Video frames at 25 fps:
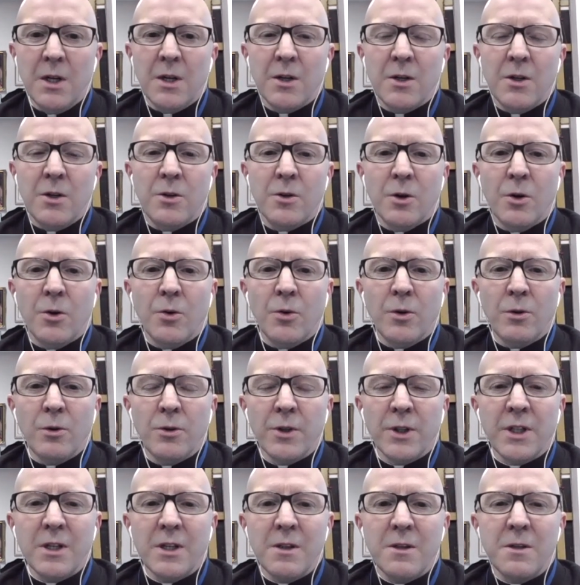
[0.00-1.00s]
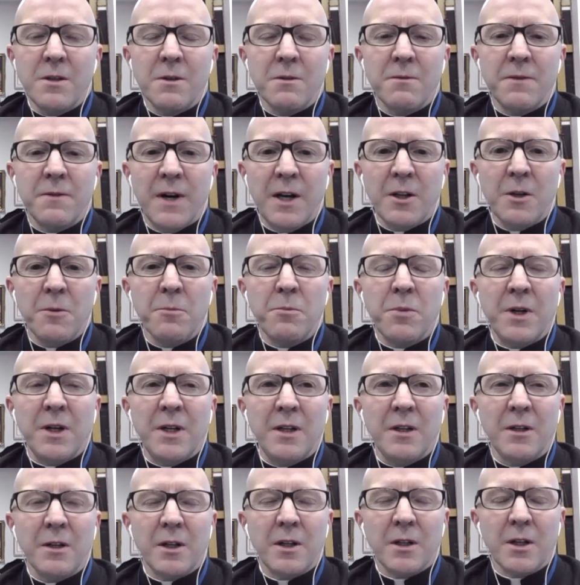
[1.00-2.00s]
Look at the
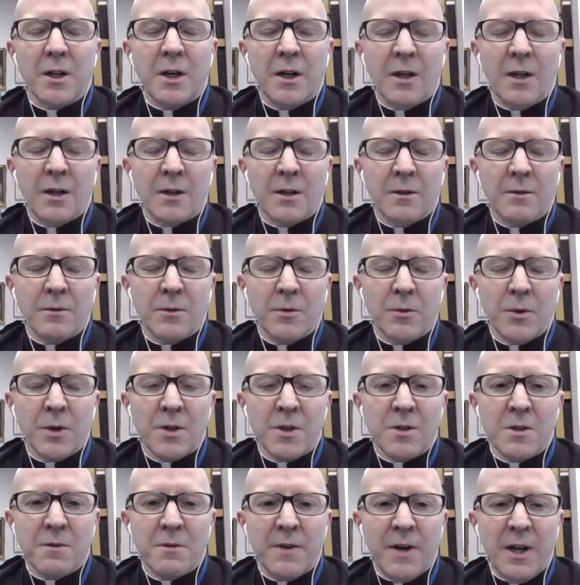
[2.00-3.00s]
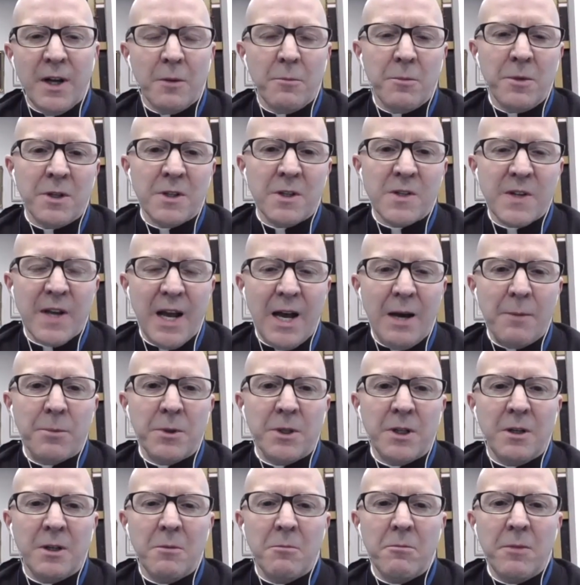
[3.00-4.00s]
developing, where development is
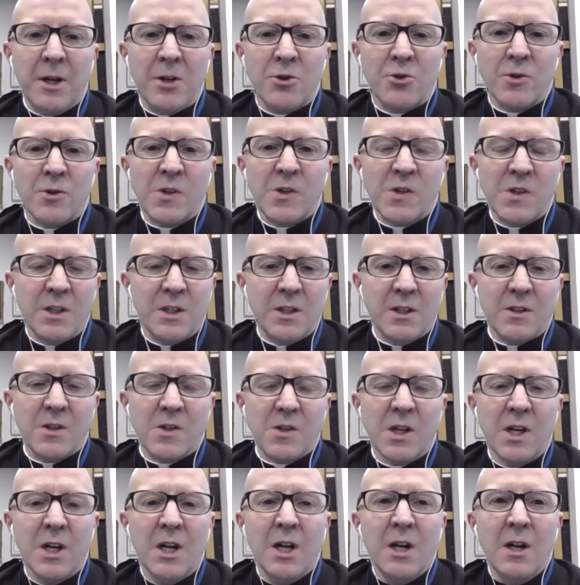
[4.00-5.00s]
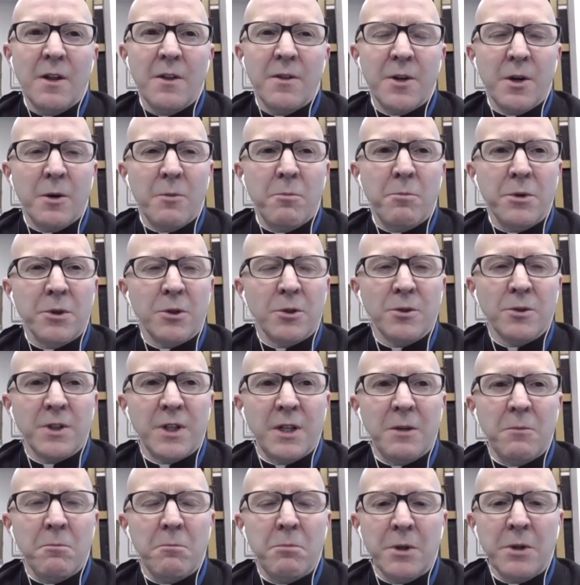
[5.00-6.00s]
happening in major cities. They're
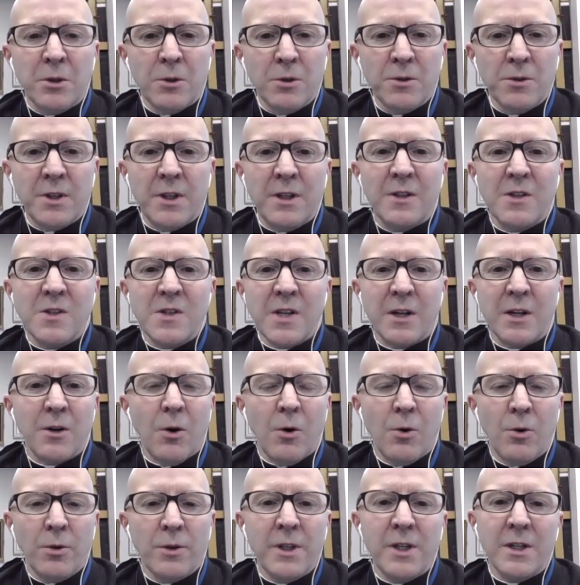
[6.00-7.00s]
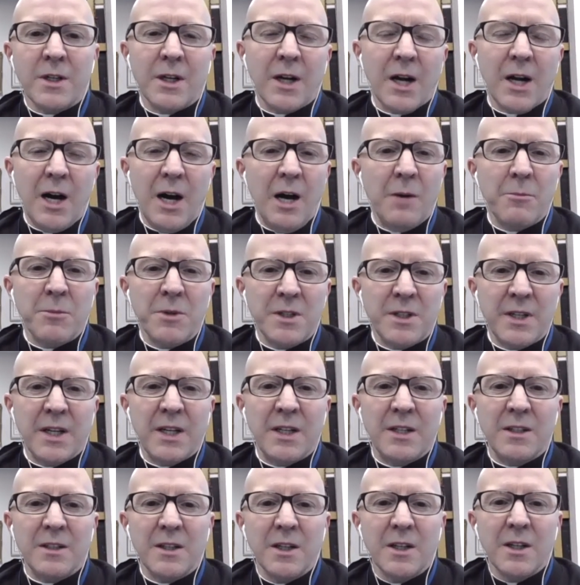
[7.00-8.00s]
building buildings that only
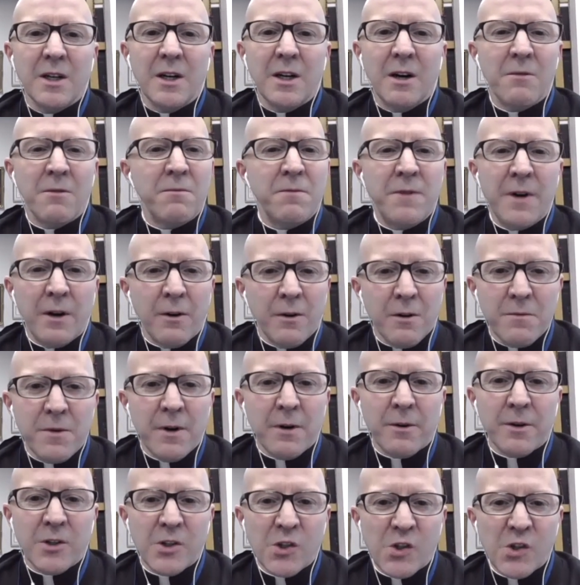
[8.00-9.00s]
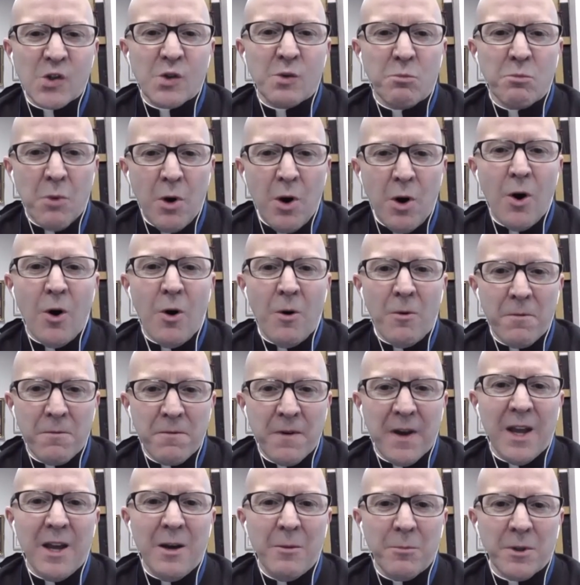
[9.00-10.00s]
accommodate a very, very small
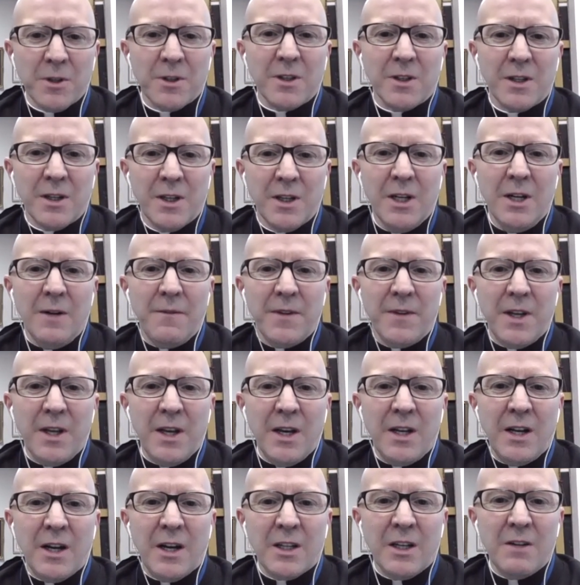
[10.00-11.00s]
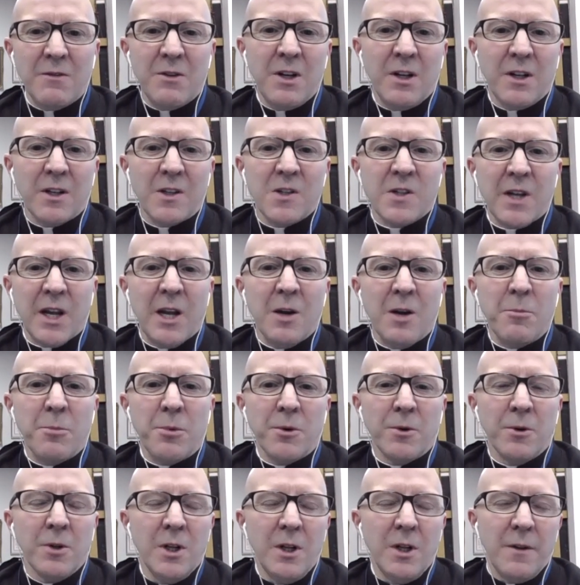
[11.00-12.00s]
family. And I give you an
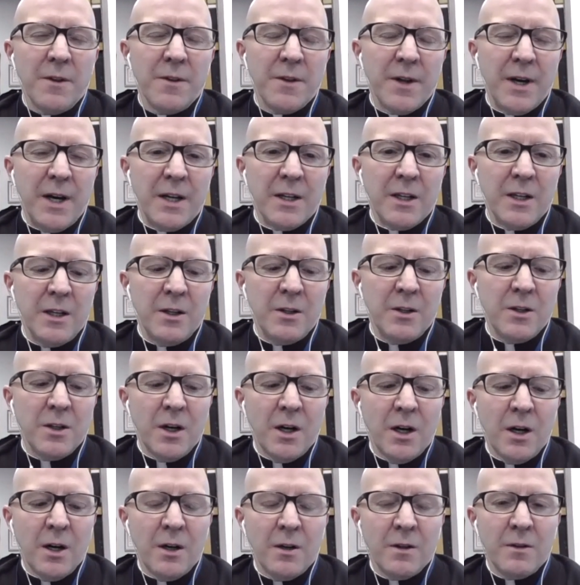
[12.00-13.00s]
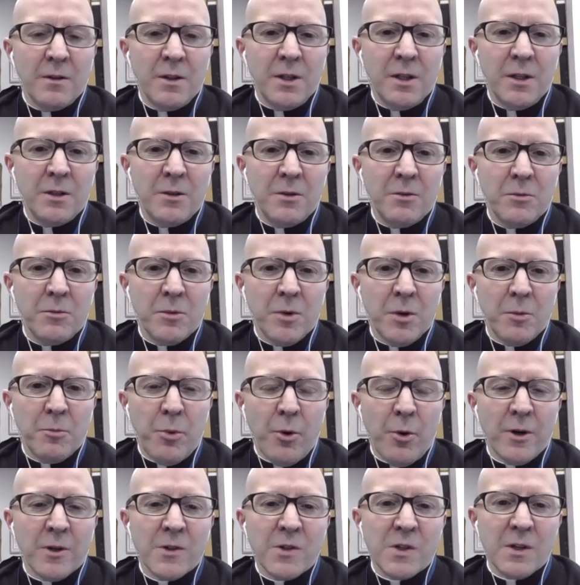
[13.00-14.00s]
example that in
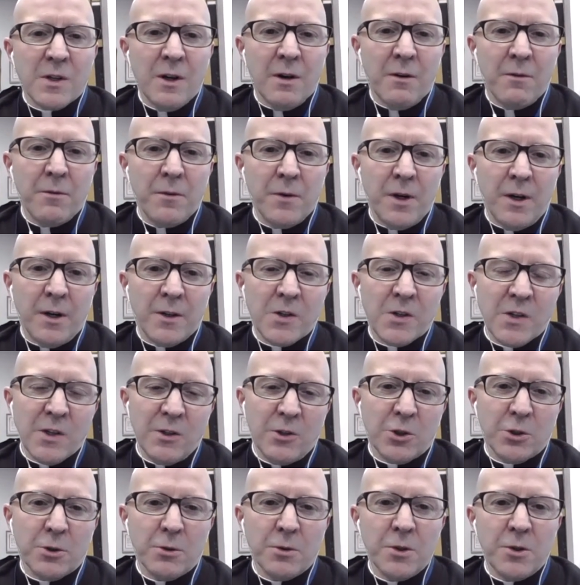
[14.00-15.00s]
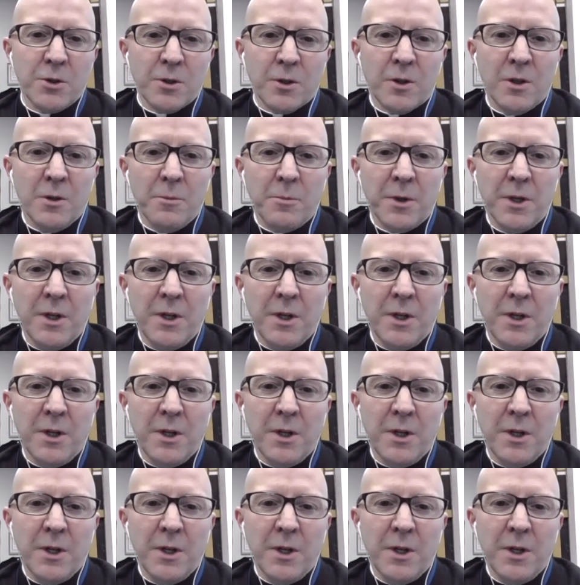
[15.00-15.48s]
parts of Central Europe,